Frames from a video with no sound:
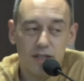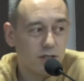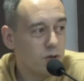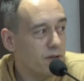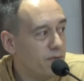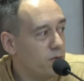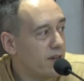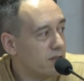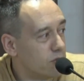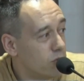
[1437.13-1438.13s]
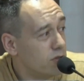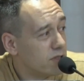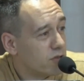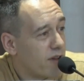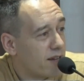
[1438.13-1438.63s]
So if you get too
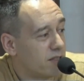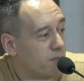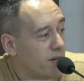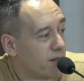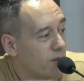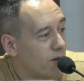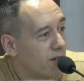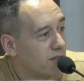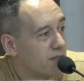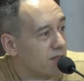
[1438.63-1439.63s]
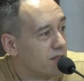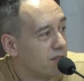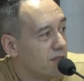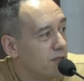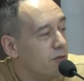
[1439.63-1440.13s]
distracted by the thoughts,
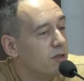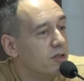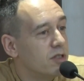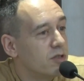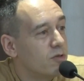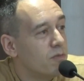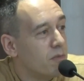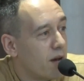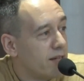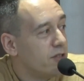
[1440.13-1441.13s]
you can just remind